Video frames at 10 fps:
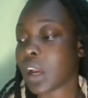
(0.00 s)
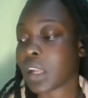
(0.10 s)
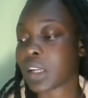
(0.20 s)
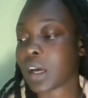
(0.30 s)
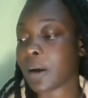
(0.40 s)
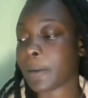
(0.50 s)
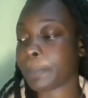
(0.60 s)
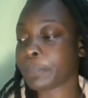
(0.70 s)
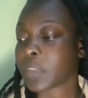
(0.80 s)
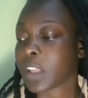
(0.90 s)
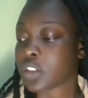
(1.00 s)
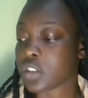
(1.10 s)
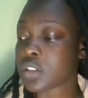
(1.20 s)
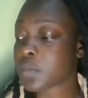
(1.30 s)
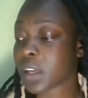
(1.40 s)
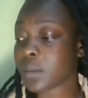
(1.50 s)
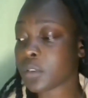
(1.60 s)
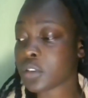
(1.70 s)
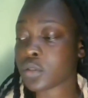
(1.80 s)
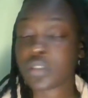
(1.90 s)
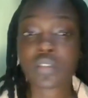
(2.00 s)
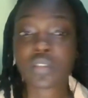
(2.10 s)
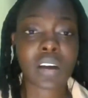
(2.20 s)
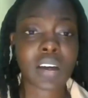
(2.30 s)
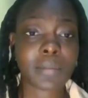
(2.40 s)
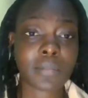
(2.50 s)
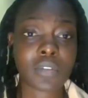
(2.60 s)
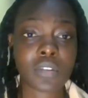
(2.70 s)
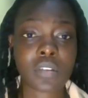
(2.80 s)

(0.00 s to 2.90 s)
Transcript: And um, just to be able to um,